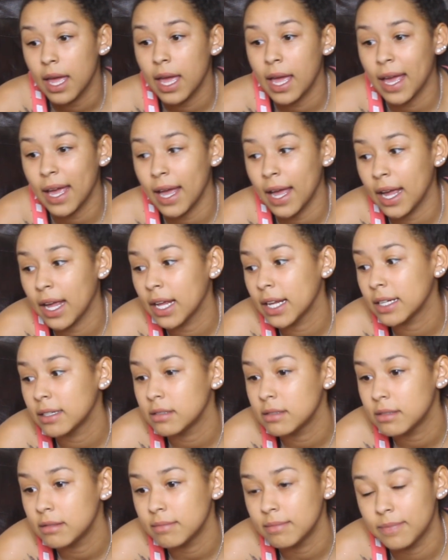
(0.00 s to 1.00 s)

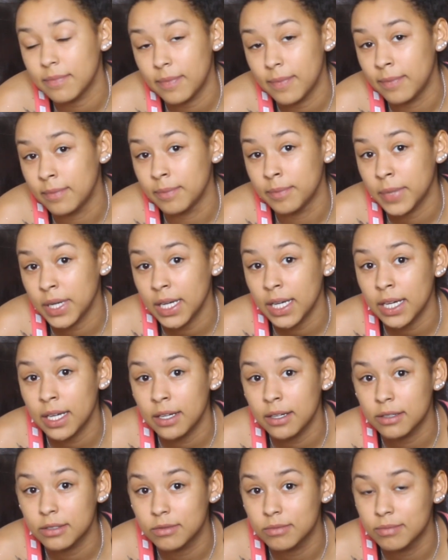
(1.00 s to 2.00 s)
And
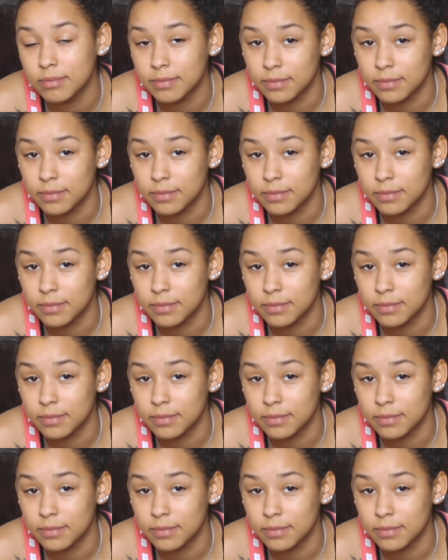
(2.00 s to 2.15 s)
me